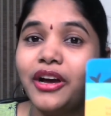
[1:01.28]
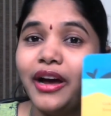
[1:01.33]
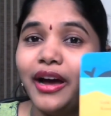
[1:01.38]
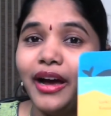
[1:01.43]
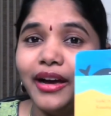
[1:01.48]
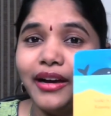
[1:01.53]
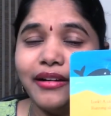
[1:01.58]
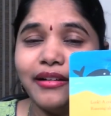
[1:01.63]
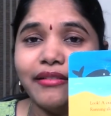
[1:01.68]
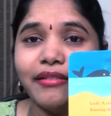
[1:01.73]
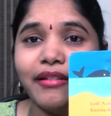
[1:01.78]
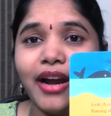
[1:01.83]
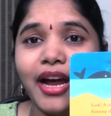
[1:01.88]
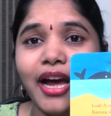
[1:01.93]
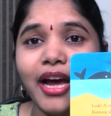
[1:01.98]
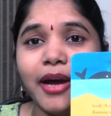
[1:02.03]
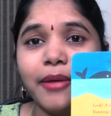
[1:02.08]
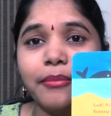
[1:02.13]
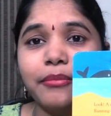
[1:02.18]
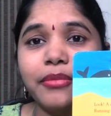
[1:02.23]
a
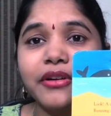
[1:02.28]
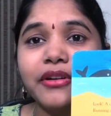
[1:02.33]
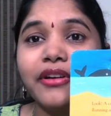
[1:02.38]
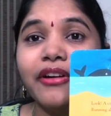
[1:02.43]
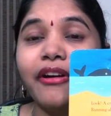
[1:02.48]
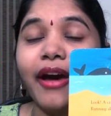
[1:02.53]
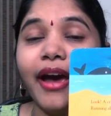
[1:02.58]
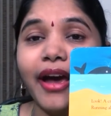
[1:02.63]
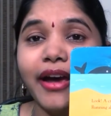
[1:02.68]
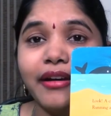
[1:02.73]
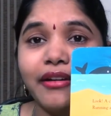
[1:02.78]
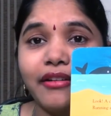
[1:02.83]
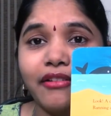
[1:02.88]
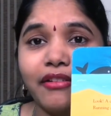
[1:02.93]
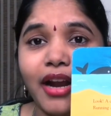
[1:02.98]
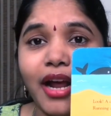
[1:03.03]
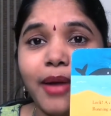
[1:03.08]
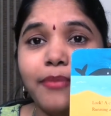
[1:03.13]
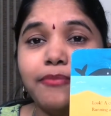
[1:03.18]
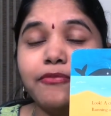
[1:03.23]
crab
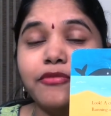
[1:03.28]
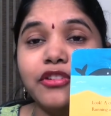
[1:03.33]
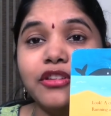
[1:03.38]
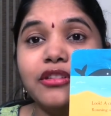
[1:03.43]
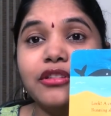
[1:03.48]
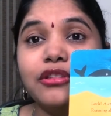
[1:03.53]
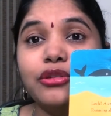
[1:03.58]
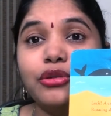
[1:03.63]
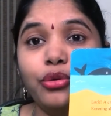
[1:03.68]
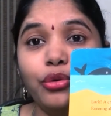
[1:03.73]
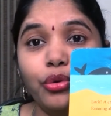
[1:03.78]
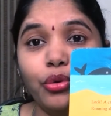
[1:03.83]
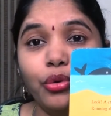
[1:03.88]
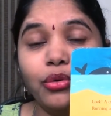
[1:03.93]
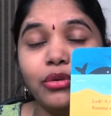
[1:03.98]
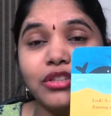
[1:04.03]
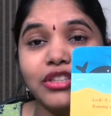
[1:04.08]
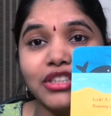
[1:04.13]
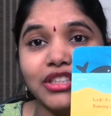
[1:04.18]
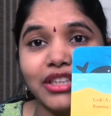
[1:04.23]
with no
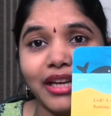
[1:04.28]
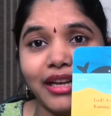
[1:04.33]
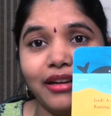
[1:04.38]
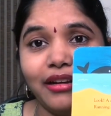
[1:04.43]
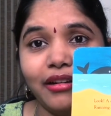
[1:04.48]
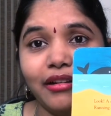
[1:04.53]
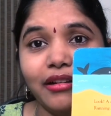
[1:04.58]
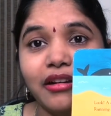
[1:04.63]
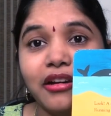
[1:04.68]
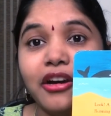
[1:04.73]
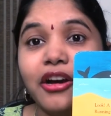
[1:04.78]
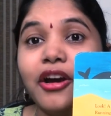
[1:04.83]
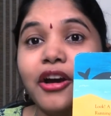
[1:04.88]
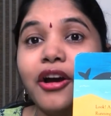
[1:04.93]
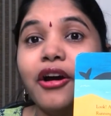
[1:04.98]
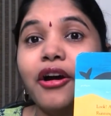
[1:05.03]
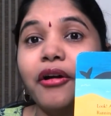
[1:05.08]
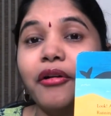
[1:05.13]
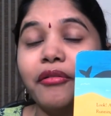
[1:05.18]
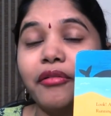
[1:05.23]
shell
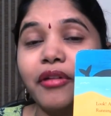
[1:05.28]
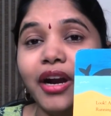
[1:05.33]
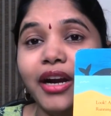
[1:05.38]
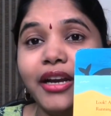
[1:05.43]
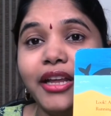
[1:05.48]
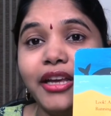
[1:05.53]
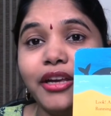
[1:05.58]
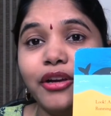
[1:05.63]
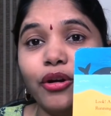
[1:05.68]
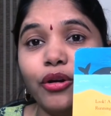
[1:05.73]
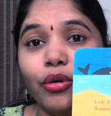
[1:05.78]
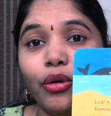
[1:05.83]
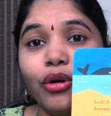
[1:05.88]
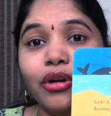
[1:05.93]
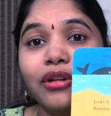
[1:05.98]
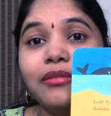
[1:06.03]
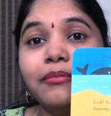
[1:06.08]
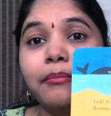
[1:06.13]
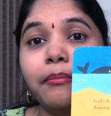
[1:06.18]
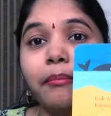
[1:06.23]
running
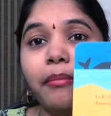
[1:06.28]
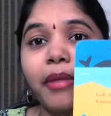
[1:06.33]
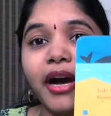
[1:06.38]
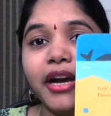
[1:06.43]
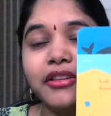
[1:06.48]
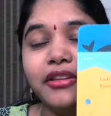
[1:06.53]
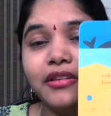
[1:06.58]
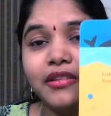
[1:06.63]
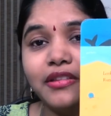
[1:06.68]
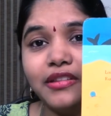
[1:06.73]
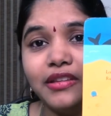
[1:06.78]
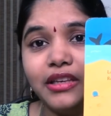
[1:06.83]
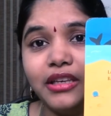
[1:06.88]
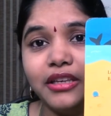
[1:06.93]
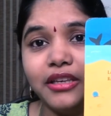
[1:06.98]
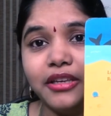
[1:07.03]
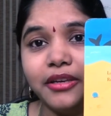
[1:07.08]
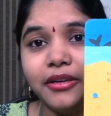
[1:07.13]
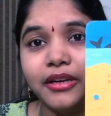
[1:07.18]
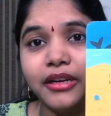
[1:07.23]
along by the
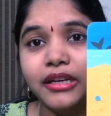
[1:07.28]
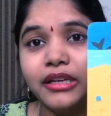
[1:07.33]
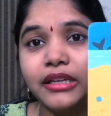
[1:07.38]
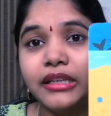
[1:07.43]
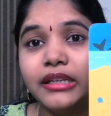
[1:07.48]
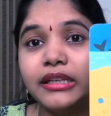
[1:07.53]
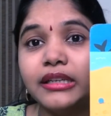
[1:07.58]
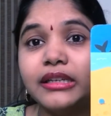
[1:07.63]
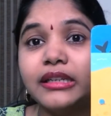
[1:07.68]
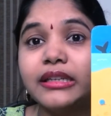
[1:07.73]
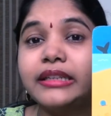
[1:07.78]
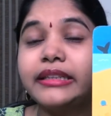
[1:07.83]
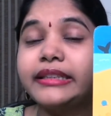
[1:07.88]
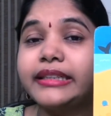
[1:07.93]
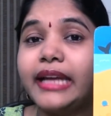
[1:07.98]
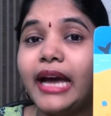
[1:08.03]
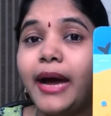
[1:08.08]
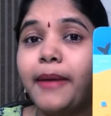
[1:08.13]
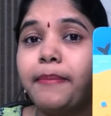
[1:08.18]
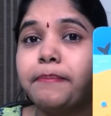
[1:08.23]
sea.
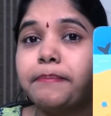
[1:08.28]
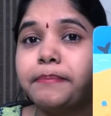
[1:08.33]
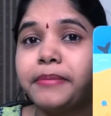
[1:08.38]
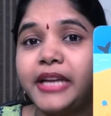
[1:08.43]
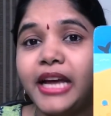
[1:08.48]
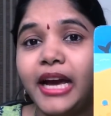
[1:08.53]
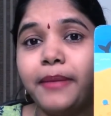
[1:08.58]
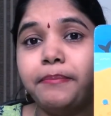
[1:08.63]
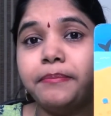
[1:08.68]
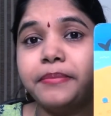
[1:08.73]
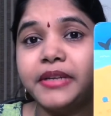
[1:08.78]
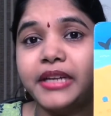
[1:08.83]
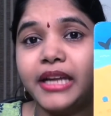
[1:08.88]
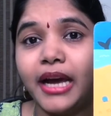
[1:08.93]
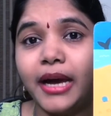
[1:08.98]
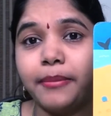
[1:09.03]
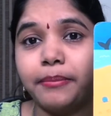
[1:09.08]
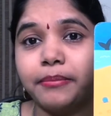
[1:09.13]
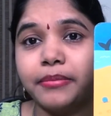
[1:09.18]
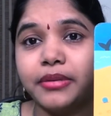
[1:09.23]
Tap, tap,
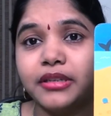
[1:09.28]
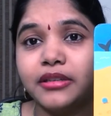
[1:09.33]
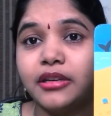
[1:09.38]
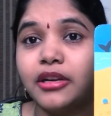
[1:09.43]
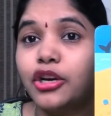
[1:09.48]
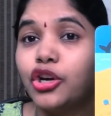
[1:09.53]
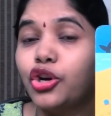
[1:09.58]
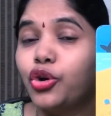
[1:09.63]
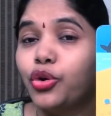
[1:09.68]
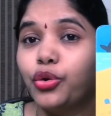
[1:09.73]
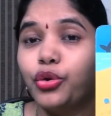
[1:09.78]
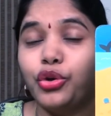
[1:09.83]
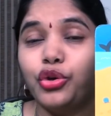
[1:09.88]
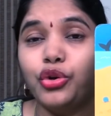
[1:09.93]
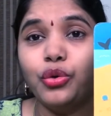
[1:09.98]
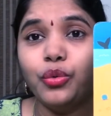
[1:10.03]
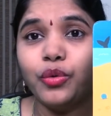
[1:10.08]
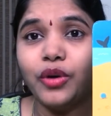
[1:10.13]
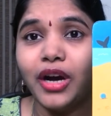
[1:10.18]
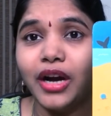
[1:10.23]
tap.
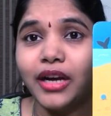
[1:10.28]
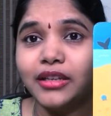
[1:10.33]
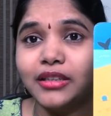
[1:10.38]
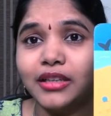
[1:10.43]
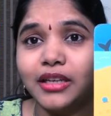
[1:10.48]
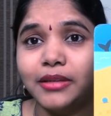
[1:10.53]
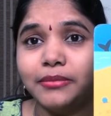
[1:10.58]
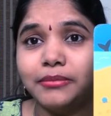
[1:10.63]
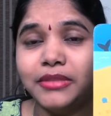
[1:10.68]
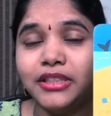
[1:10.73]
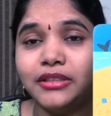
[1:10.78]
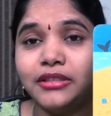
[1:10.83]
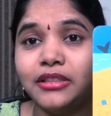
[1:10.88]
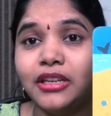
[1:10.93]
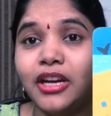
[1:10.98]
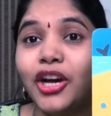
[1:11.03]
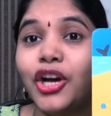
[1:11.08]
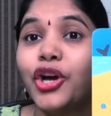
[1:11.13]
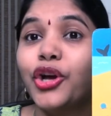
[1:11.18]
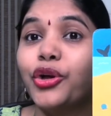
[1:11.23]
You can't come in.
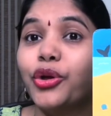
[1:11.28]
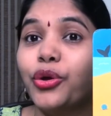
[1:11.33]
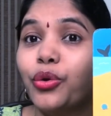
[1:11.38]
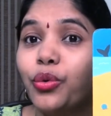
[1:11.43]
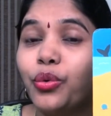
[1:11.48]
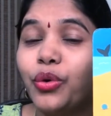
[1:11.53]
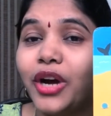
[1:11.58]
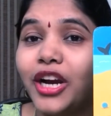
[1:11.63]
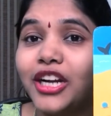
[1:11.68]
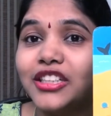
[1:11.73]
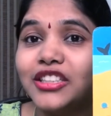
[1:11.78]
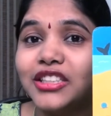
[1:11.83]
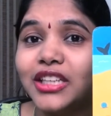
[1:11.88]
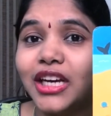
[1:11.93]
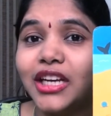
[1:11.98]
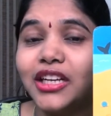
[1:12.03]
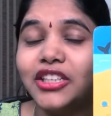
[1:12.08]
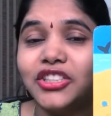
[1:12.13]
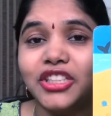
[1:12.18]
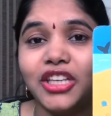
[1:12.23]
You can't share
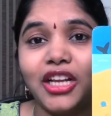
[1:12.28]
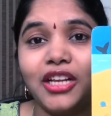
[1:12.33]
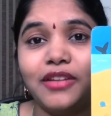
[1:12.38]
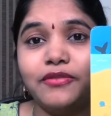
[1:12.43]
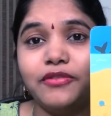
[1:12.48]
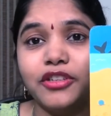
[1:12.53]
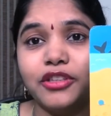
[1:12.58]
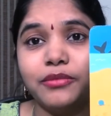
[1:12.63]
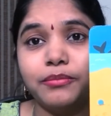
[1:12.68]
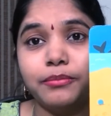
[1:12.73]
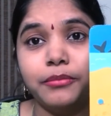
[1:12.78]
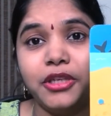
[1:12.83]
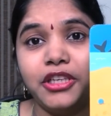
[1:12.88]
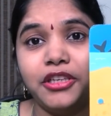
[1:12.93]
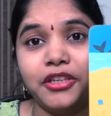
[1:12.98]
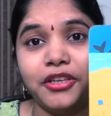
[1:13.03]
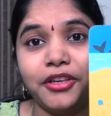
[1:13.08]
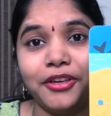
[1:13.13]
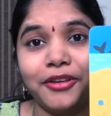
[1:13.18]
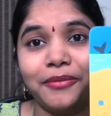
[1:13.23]
a shell with
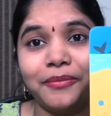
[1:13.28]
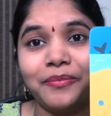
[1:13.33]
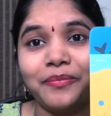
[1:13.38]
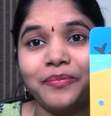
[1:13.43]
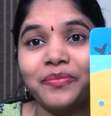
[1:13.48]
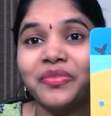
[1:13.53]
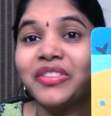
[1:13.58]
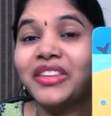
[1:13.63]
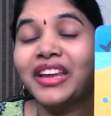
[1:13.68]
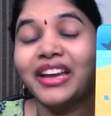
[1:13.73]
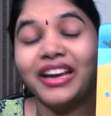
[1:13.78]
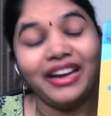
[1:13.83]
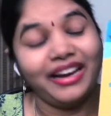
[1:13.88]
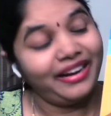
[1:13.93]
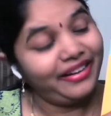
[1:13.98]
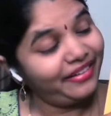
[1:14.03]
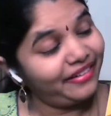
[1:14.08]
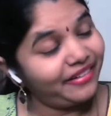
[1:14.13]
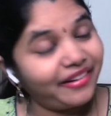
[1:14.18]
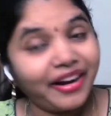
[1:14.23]
me.
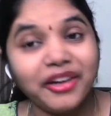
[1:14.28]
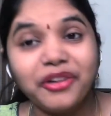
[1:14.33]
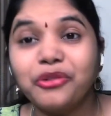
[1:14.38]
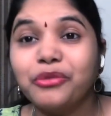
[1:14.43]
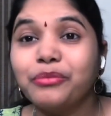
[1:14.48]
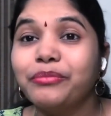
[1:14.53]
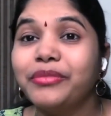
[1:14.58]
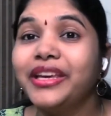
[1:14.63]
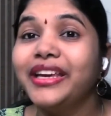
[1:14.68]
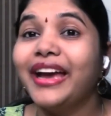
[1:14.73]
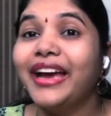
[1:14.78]
Try to be